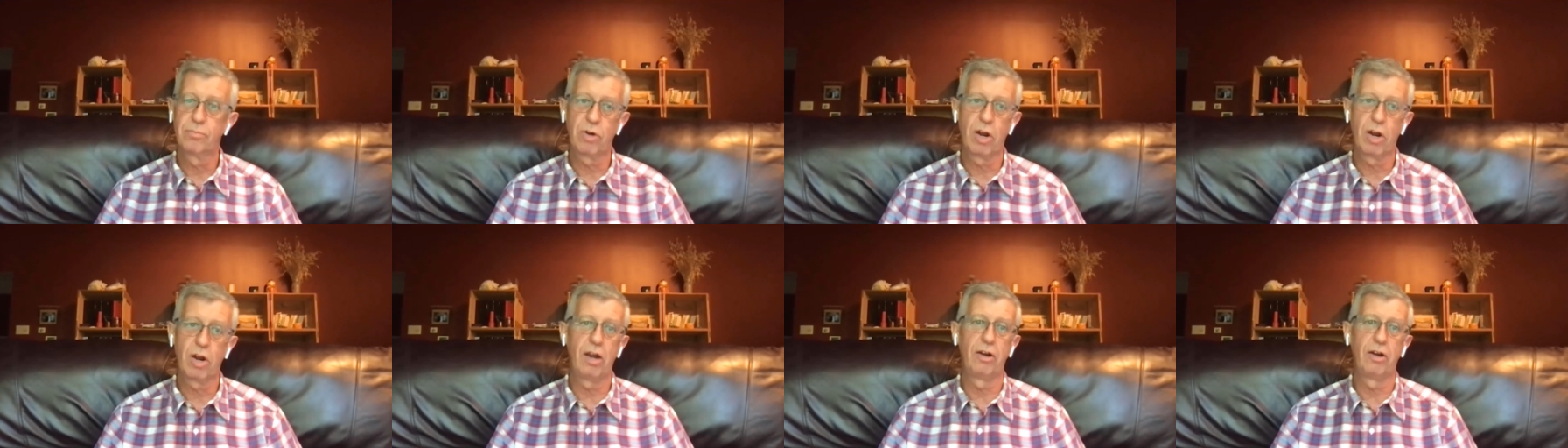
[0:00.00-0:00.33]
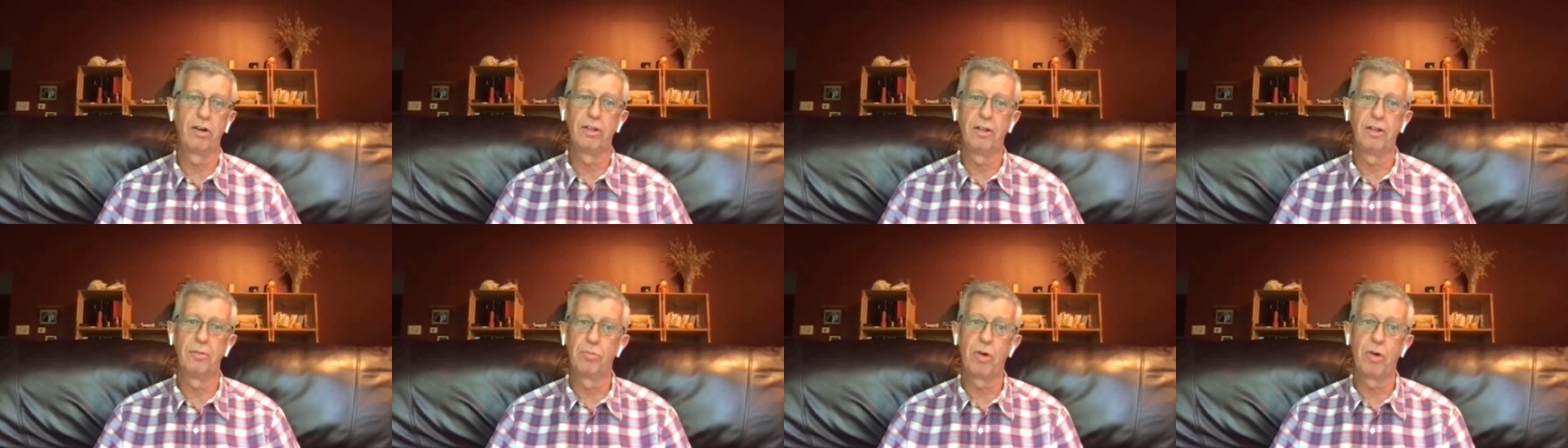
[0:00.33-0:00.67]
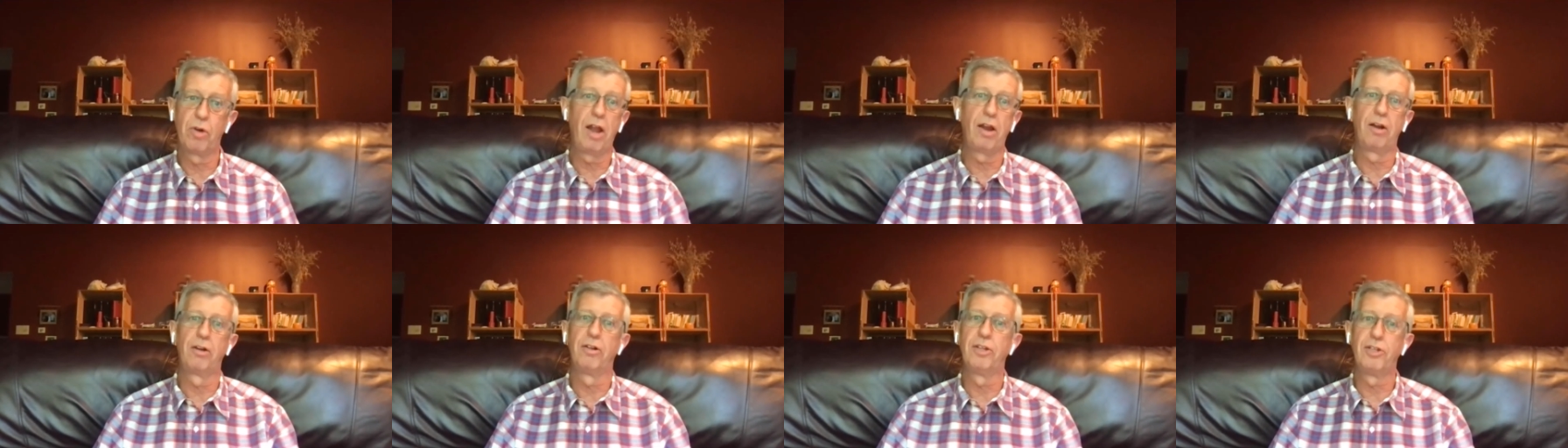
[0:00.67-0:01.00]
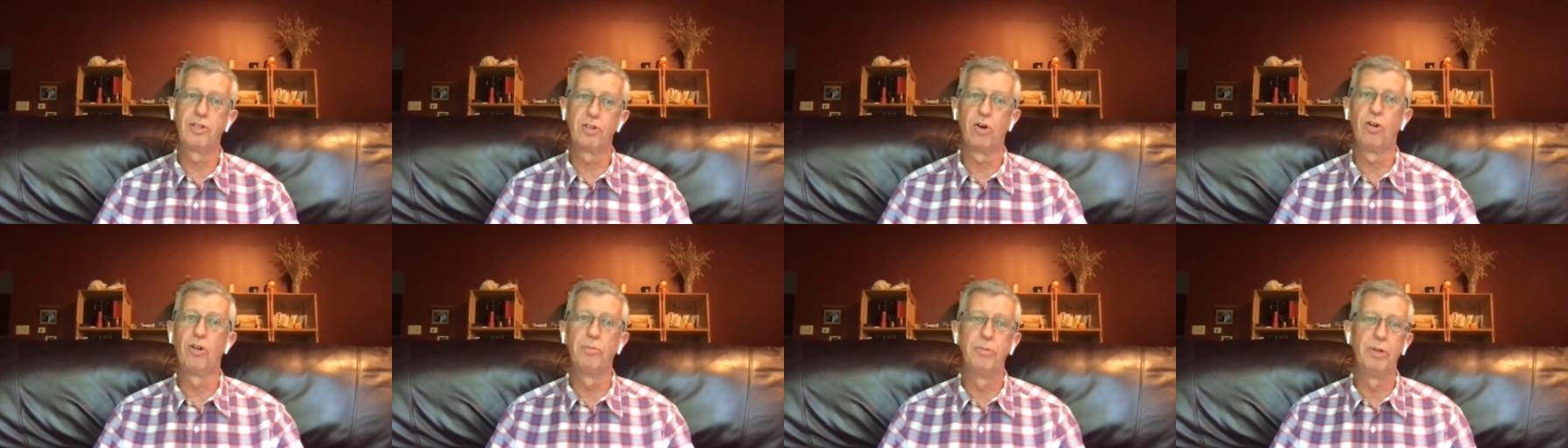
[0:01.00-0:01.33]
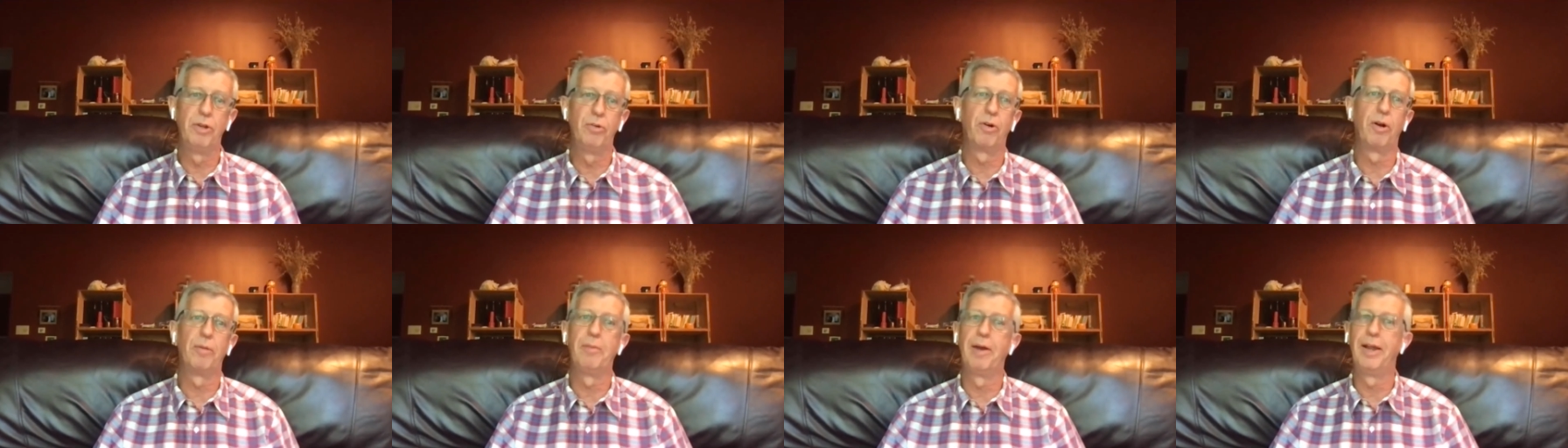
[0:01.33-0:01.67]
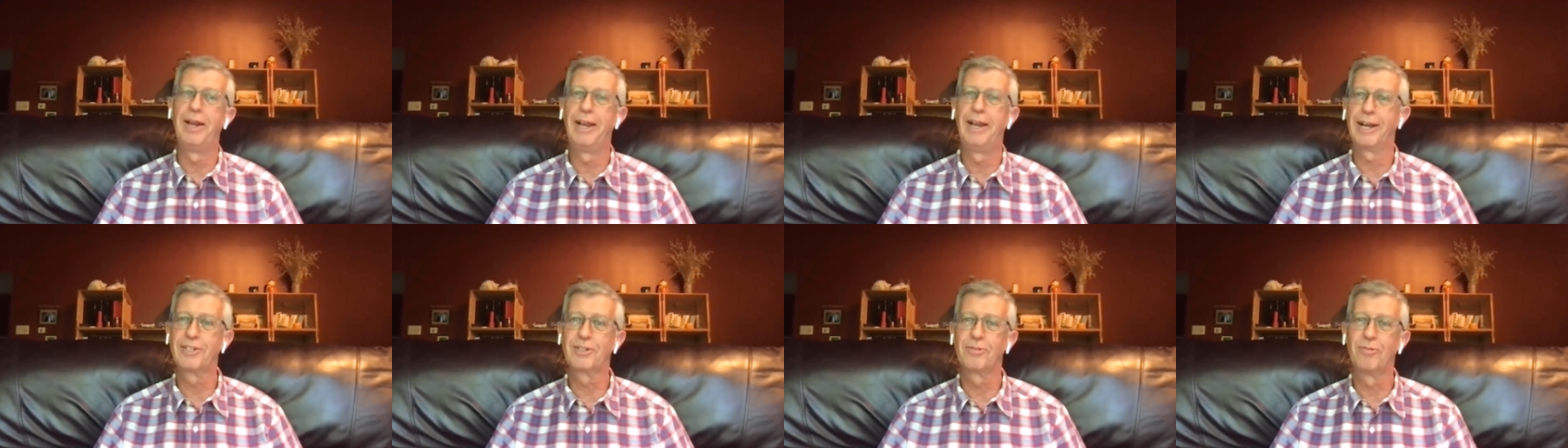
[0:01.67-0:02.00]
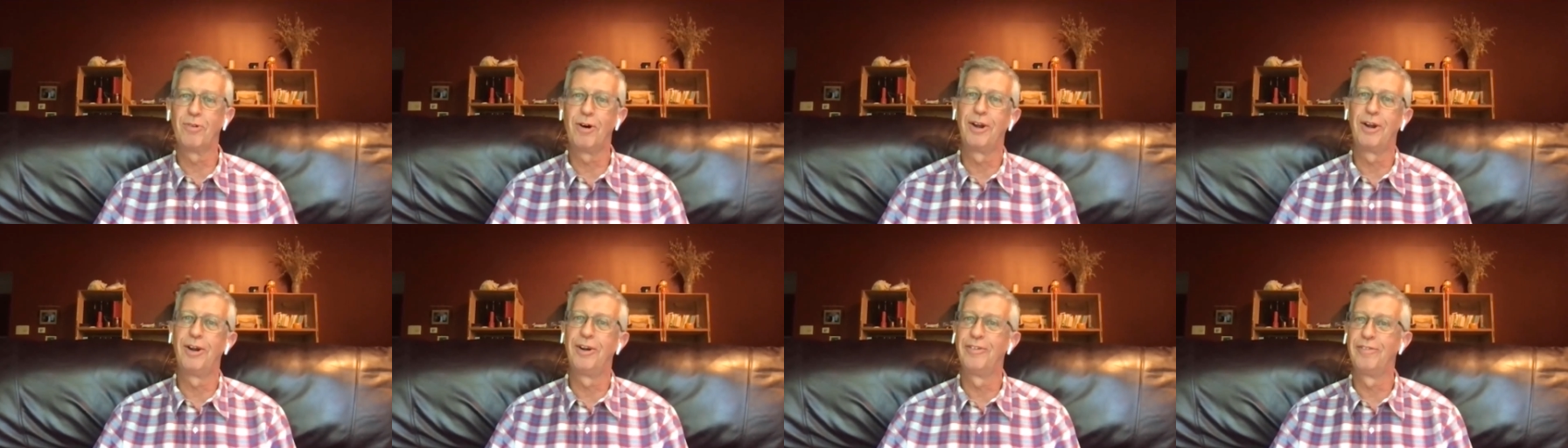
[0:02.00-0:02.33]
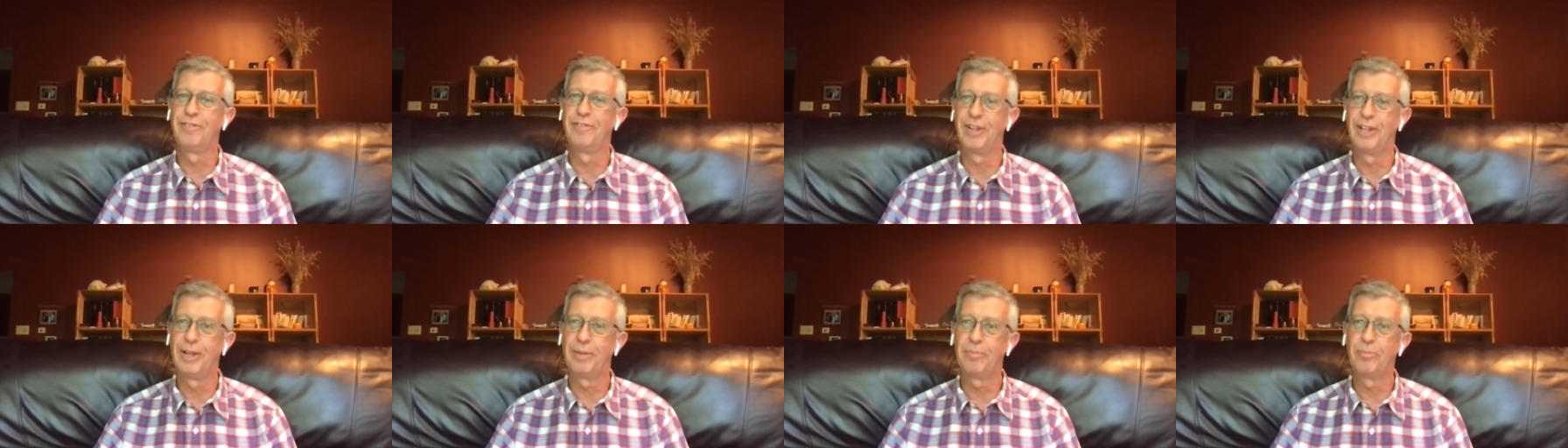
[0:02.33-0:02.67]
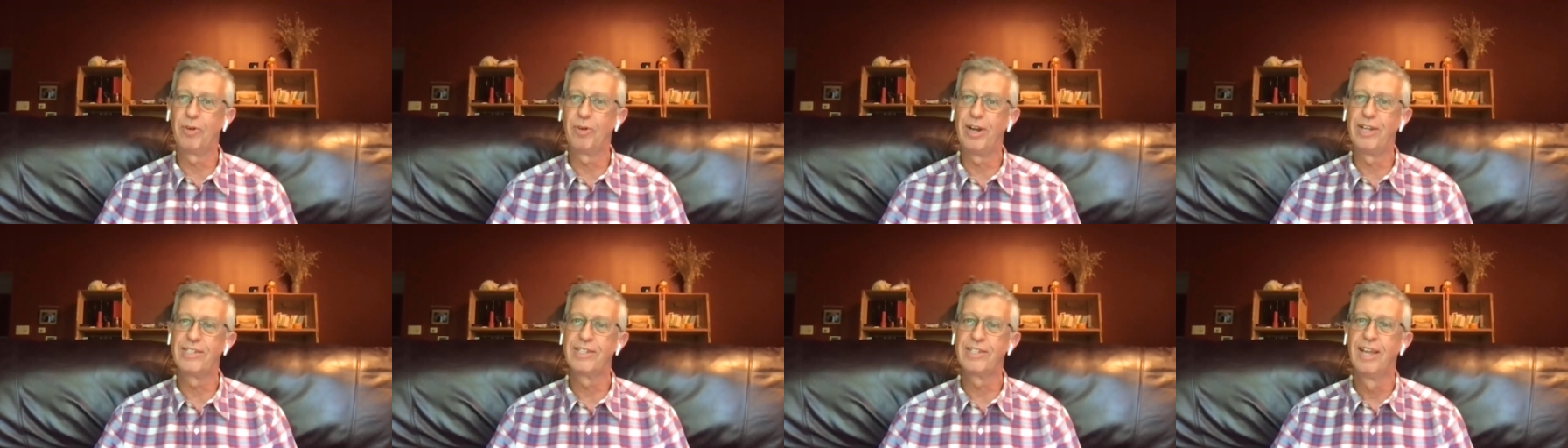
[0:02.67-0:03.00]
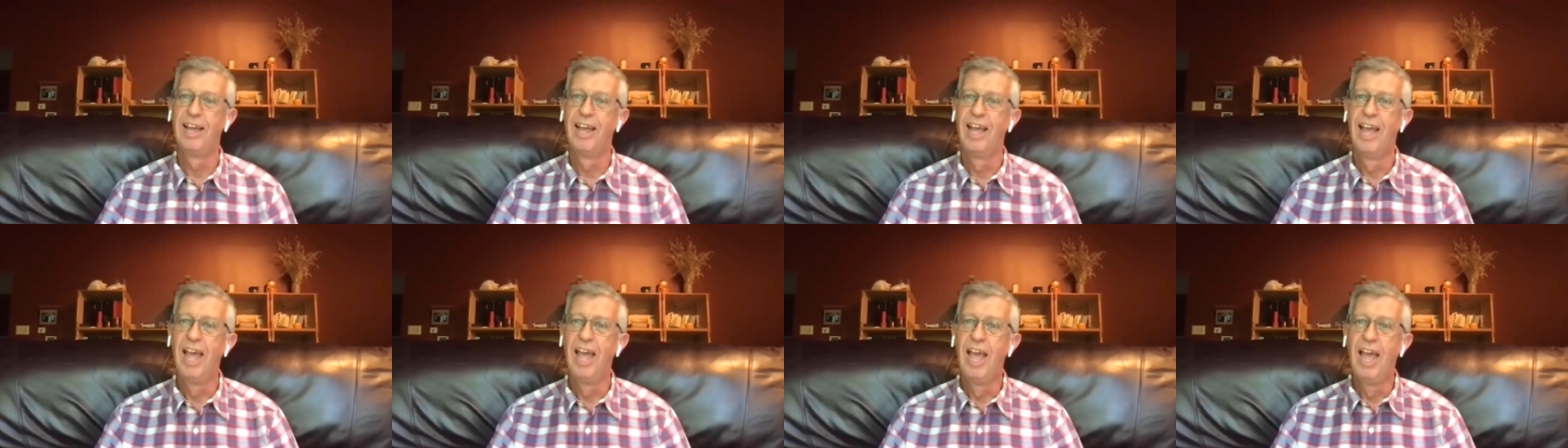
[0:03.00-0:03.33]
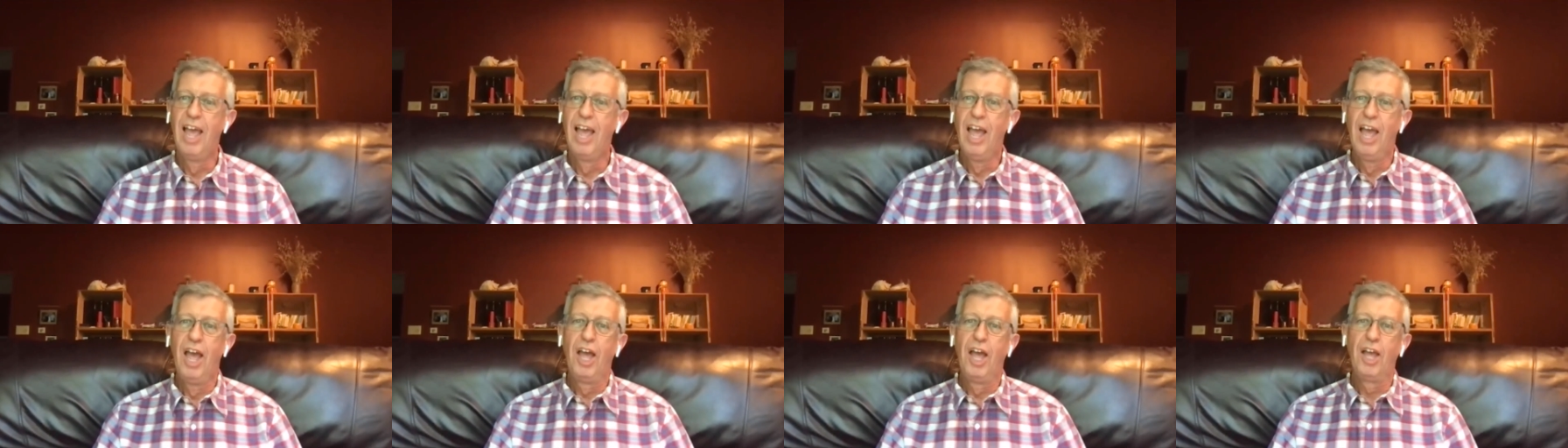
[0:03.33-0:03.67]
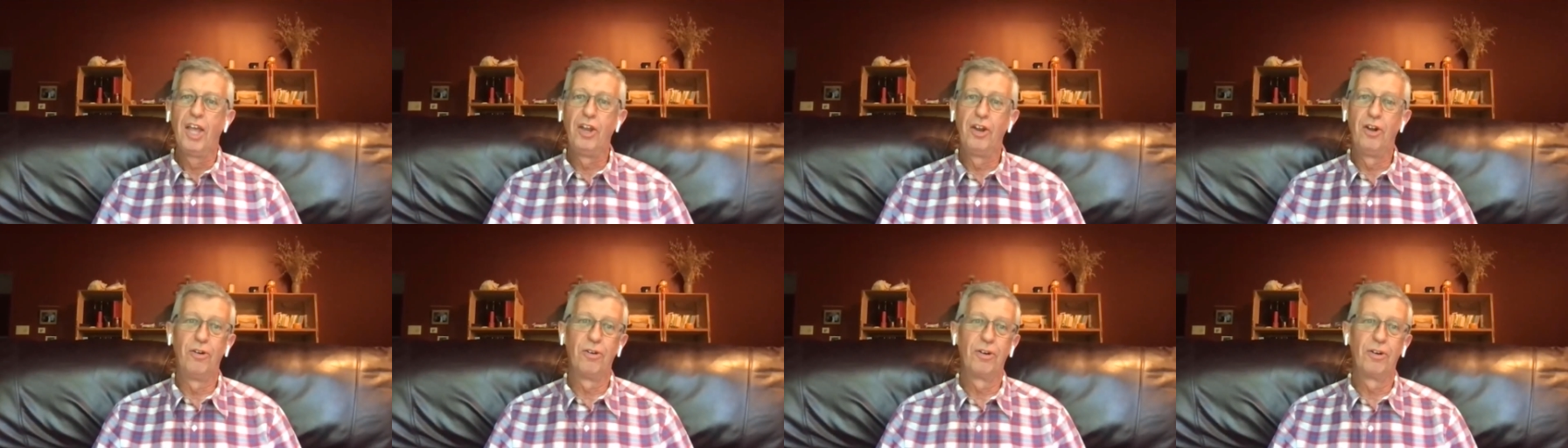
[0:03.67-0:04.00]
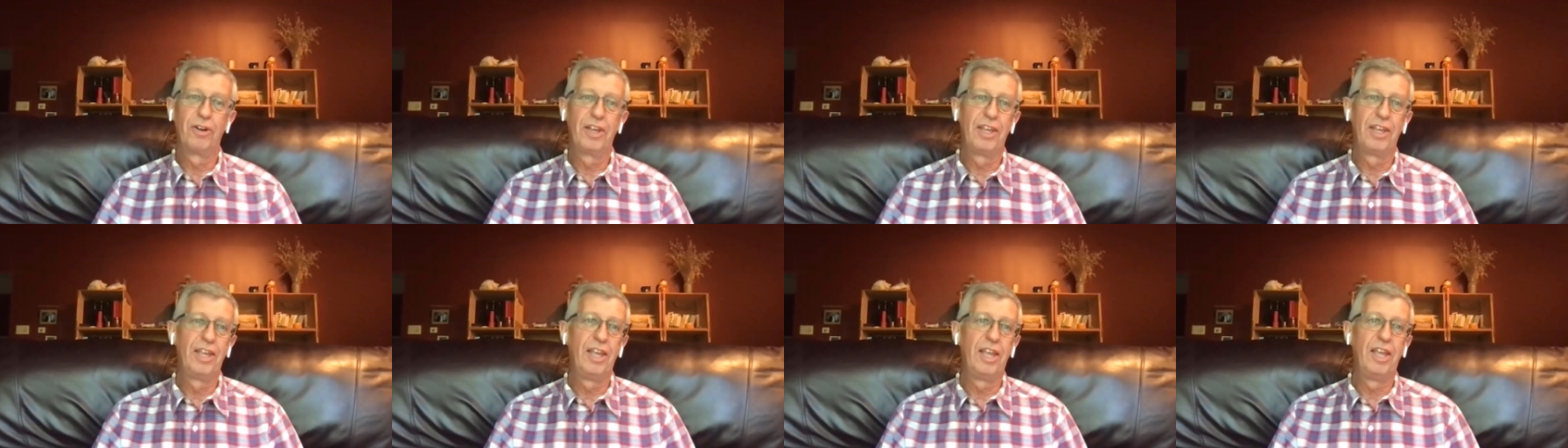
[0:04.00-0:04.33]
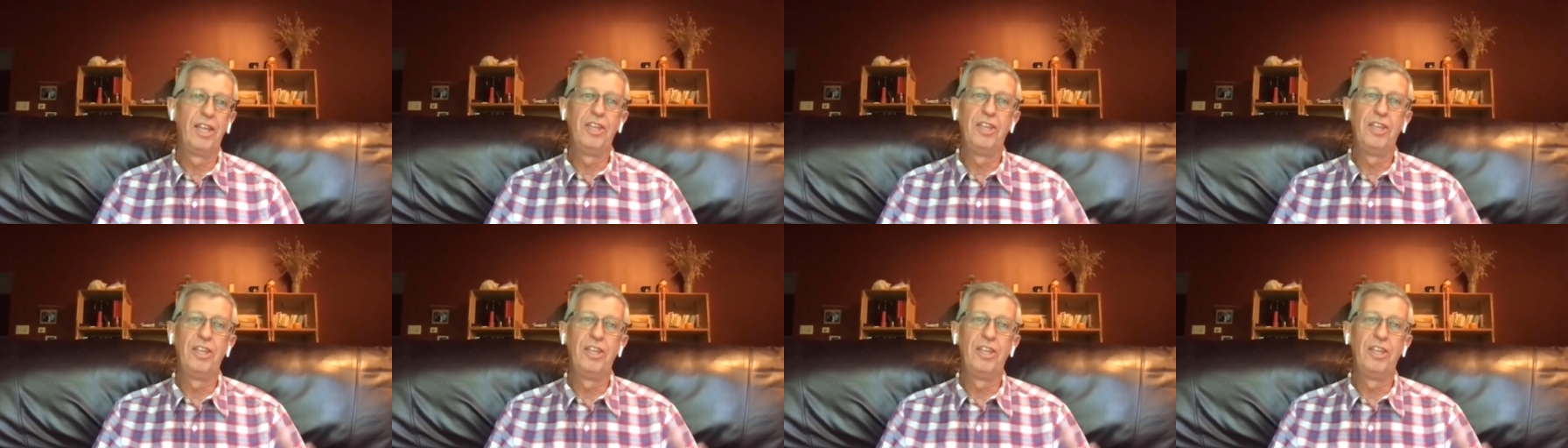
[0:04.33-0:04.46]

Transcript: Yeah. Brierley, Brierley told me where my next water fill up was. Yeah, yeah. You know.